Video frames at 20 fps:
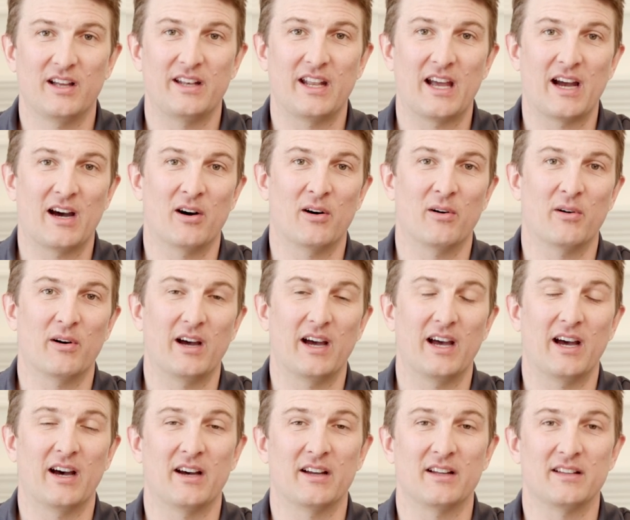Now,
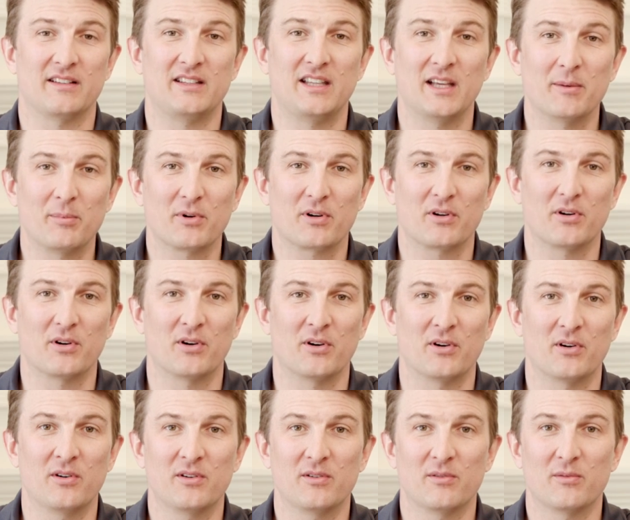a
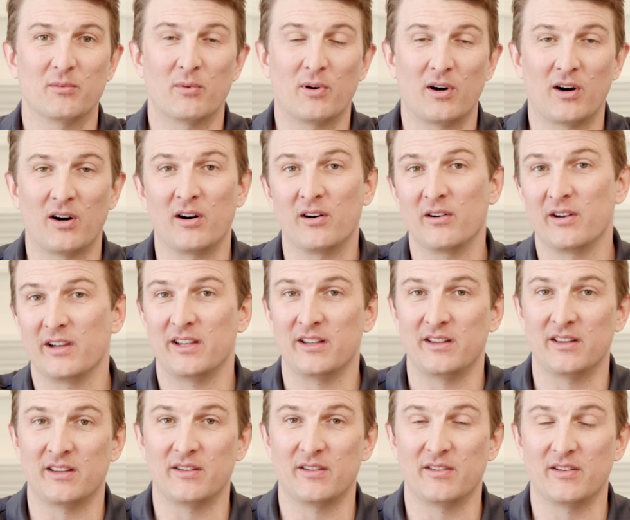typical wall
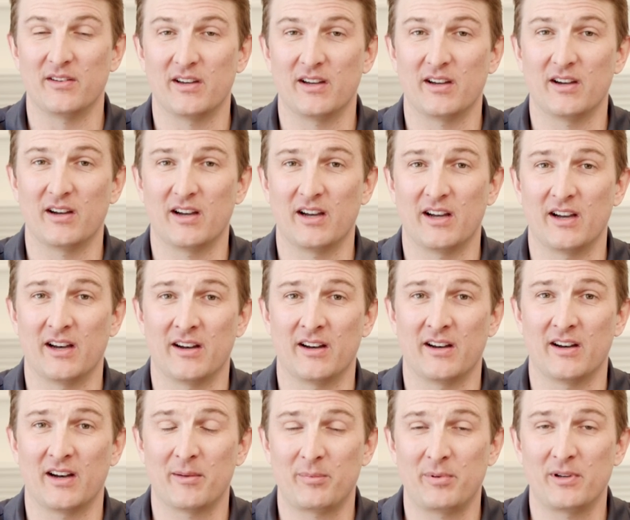in
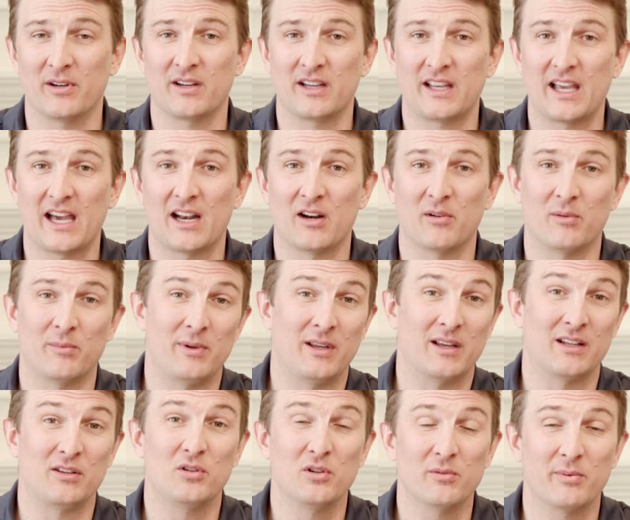up here in Canada would
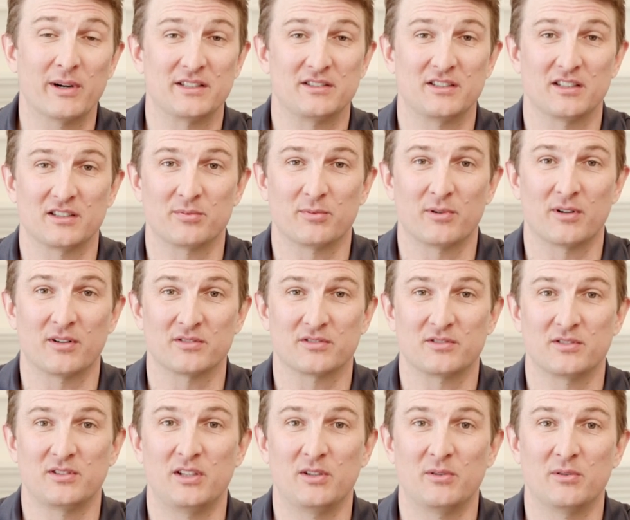be a 2x6 wall.
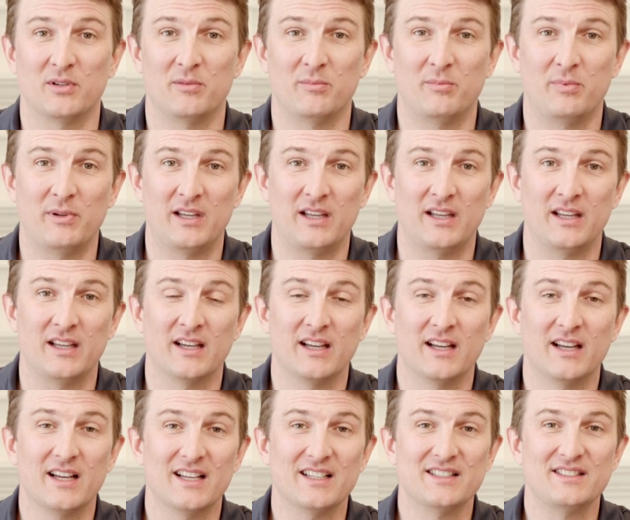So you would be
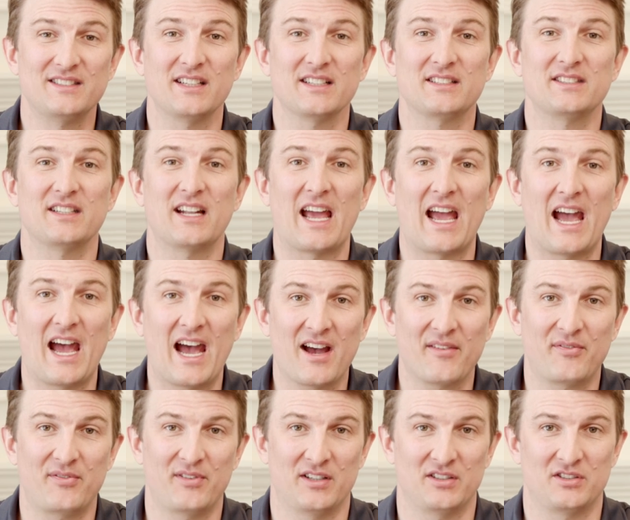
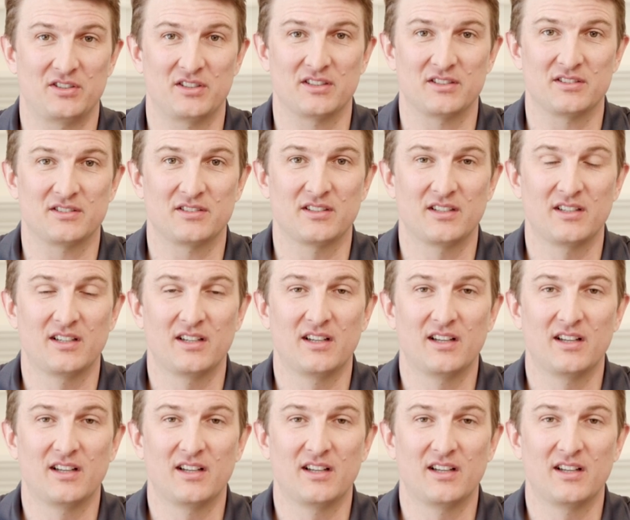6.5 inches.